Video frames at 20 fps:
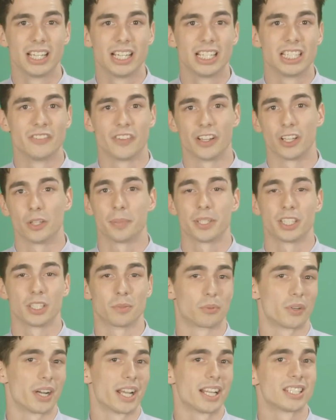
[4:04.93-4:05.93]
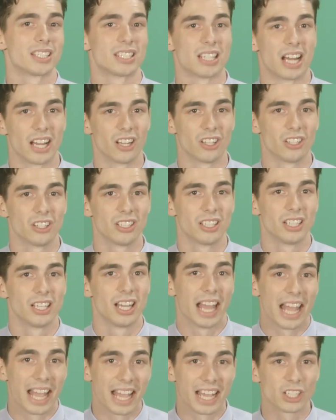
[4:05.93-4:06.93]
developing the brand style,
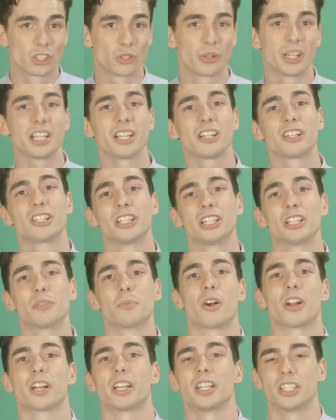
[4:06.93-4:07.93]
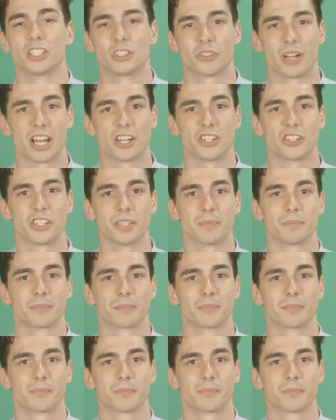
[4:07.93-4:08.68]
and creating a clear marketing strategy.